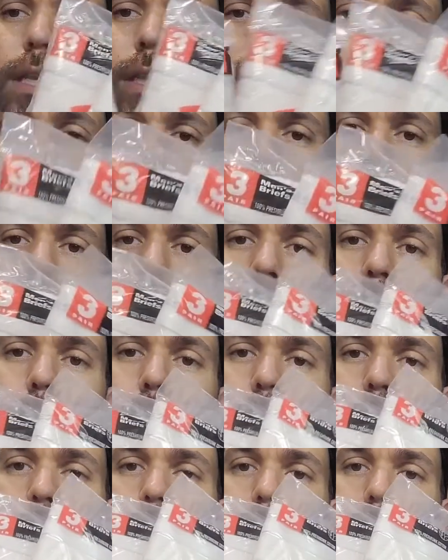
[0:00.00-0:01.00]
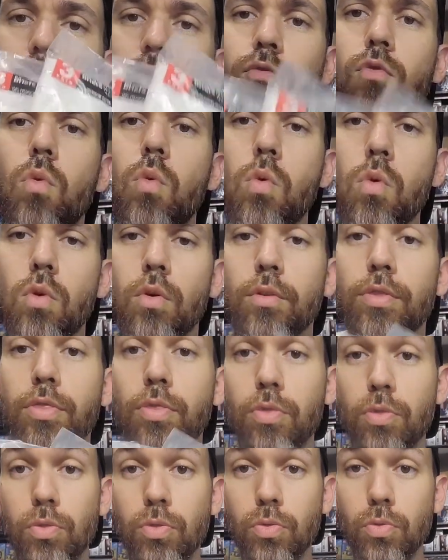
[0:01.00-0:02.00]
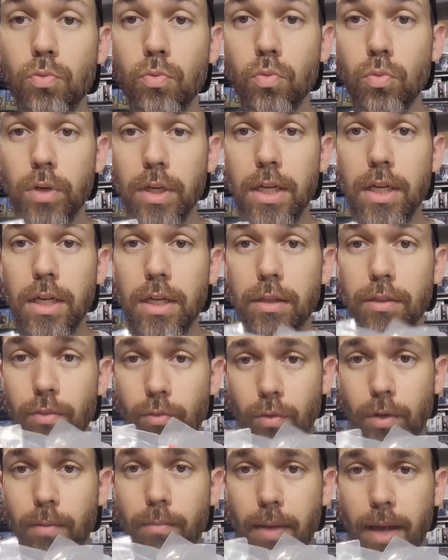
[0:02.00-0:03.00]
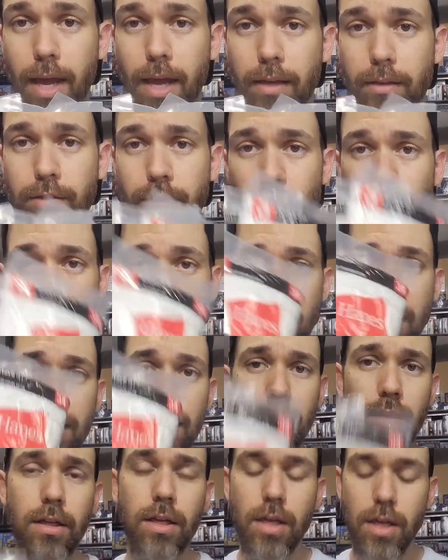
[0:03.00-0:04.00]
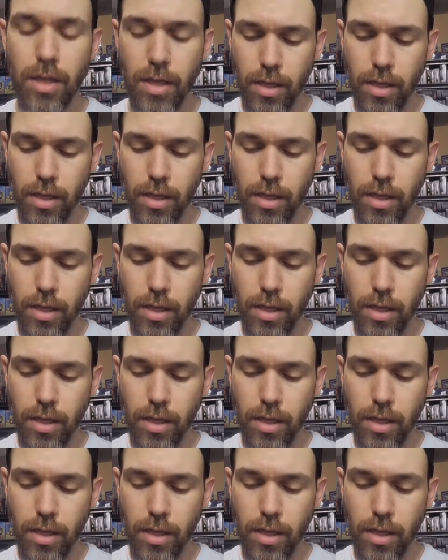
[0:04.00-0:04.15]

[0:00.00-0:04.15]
a listing that I put up for three three packs, so nine